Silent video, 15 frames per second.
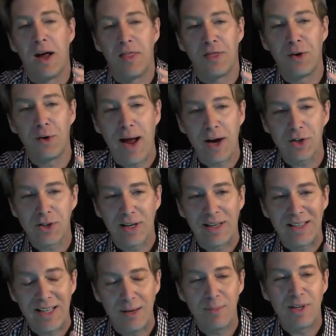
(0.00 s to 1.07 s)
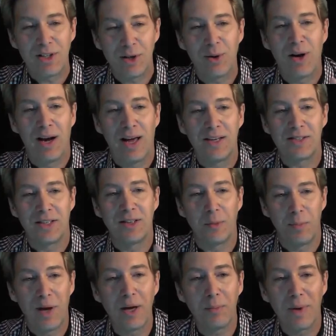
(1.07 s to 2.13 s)
They're actually dematerializing
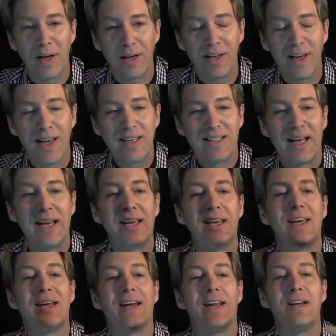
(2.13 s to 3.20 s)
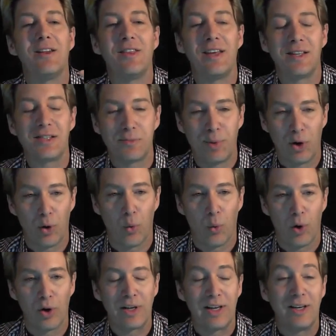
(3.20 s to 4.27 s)
the pigment, taking it into the spirit
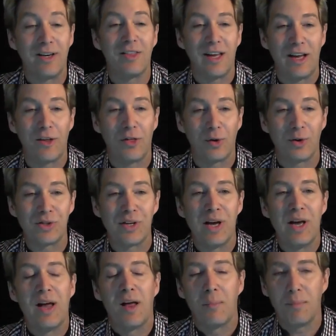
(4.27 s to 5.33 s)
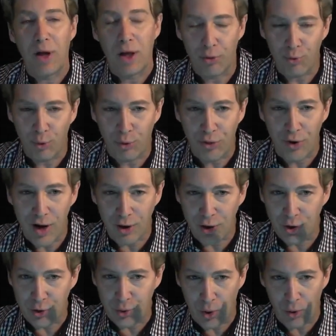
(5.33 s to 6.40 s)
world, into the ethers, and through thought
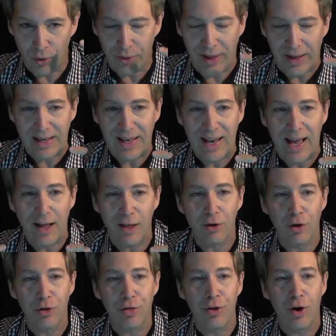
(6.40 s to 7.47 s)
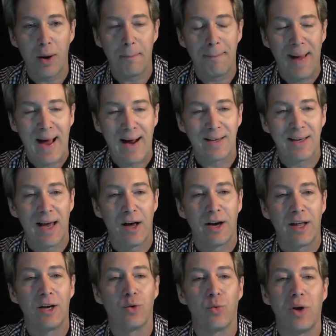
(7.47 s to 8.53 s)
control, they lay their thought back down
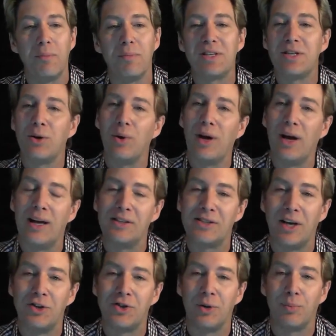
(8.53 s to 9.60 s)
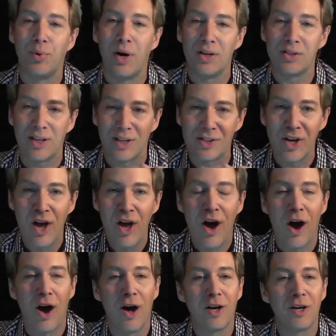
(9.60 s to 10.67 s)
in a rematerialization process
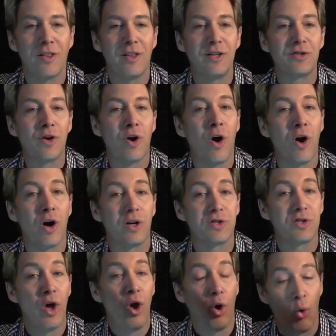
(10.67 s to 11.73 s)
onto these cards.